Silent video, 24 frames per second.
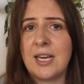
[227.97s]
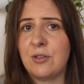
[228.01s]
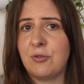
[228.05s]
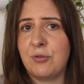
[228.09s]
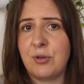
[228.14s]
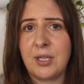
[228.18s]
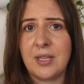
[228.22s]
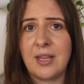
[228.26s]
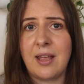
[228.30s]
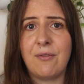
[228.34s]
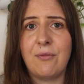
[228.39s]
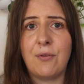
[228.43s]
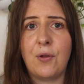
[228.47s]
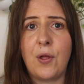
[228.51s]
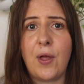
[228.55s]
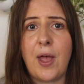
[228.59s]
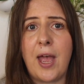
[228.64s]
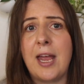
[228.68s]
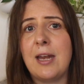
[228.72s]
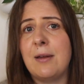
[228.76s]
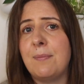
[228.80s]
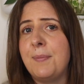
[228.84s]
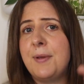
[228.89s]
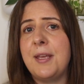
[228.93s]
entry level
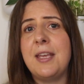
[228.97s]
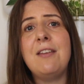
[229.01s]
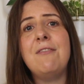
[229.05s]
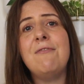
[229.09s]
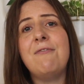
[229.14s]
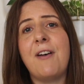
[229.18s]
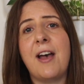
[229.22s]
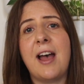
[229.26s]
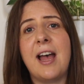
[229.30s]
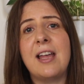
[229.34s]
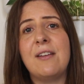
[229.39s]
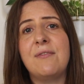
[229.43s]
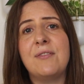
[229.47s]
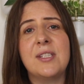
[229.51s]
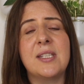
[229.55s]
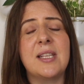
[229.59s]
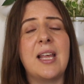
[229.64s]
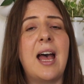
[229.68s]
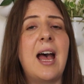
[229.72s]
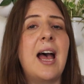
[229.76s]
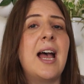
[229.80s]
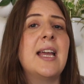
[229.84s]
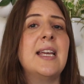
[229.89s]
and P5 is the